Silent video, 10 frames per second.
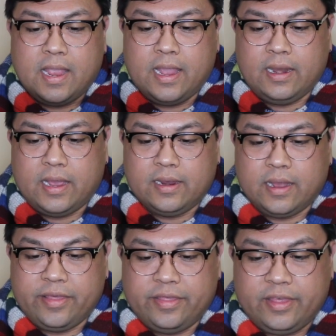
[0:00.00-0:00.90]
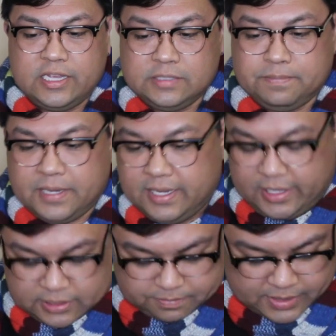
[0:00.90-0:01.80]
And I got this
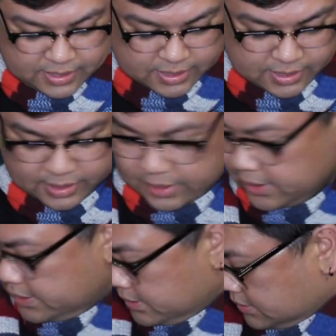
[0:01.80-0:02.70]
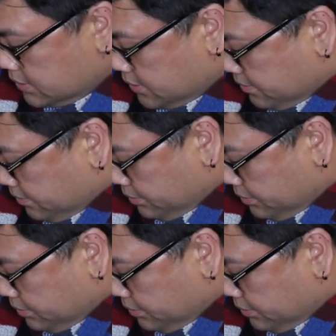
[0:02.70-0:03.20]
piece because